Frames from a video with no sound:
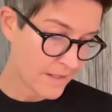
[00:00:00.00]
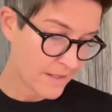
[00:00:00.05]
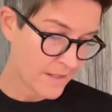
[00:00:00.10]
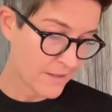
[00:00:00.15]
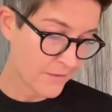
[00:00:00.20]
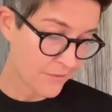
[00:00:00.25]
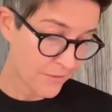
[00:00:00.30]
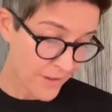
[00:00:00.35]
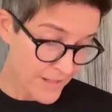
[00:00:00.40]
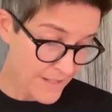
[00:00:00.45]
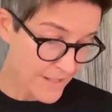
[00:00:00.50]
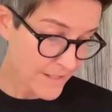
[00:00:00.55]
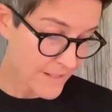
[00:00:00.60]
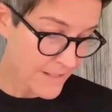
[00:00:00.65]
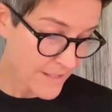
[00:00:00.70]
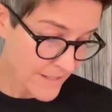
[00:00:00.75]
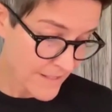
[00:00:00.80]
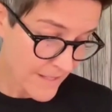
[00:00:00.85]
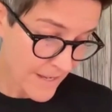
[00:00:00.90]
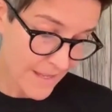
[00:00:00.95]
Suffice it
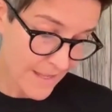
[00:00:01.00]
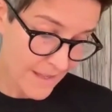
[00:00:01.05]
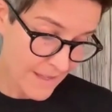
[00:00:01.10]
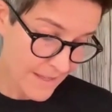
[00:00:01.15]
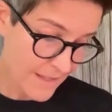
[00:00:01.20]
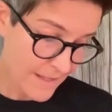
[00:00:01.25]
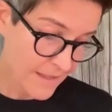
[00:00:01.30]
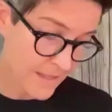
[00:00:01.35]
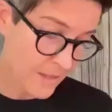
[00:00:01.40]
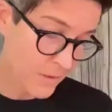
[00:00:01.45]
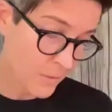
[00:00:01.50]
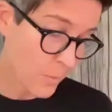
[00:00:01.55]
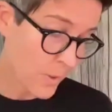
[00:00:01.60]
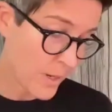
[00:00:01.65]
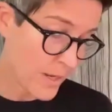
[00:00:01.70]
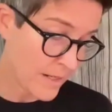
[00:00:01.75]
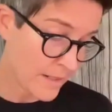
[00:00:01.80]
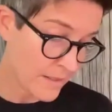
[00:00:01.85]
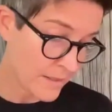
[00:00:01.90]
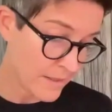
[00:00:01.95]
to say then that
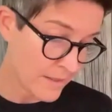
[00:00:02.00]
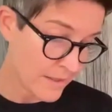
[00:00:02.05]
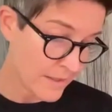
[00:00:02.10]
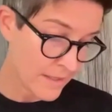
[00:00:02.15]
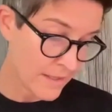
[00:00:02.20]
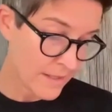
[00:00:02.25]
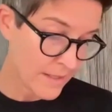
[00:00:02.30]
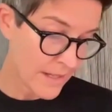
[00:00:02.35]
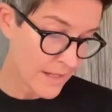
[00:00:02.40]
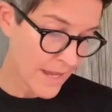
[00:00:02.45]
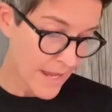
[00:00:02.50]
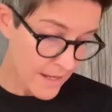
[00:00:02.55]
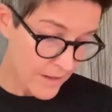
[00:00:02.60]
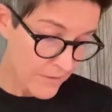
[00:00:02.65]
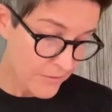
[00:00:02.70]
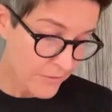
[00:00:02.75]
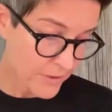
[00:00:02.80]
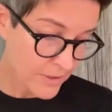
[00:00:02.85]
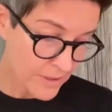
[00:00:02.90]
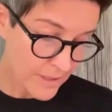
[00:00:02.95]
when
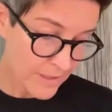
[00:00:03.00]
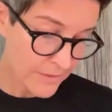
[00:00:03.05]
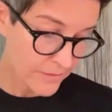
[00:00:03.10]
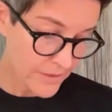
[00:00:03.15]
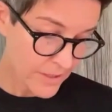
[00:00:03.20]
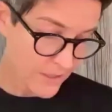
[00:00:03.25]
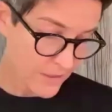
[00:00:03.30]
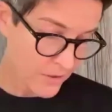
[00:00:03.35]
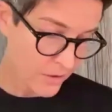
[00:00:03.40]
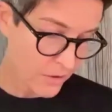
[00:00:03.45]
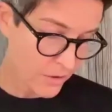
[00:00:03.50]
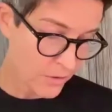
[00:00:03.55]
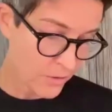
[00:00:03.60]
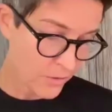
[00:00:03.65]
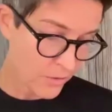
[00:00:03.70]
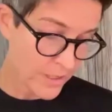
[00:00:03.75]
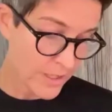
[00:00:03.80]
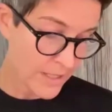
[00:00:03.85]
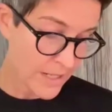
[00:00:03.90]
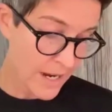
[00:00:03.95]
Ava lifted her
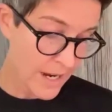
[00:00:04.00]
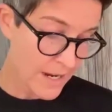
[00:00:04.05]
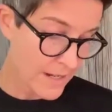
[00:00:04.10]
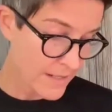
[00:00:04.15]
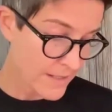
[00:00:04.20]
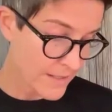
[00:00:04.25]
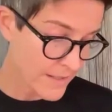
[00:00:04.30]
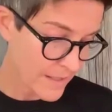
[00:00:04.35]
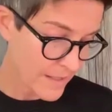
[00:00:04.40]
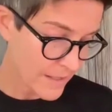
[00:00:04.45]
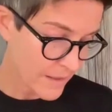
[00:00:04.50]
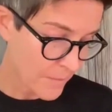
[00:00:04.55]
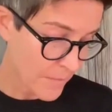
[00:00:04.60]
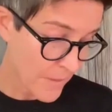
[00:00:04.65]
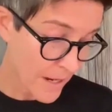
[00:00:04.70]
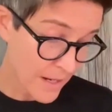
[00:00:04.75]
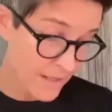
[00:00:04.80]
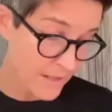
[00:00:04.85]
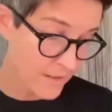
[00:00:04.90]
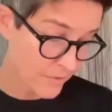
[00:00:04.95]
green eyes in
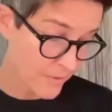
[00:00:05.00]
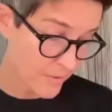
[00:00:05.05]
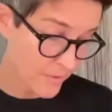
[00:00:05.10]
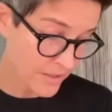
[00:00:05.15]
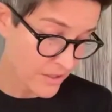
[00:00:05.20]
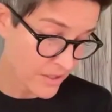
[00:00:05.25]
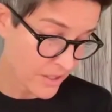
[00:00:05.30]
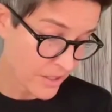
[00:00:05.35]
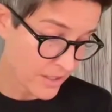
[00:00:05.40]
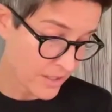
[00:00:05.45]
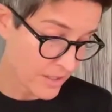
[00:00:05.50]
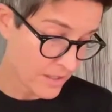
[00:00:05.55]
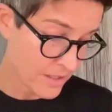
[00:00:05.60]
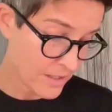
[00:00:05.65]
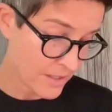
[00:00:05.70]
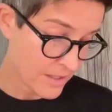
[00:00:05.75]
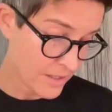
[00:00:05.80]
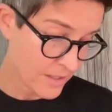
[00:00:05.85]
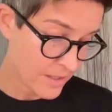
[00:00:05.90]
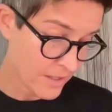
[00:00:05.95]
my direction,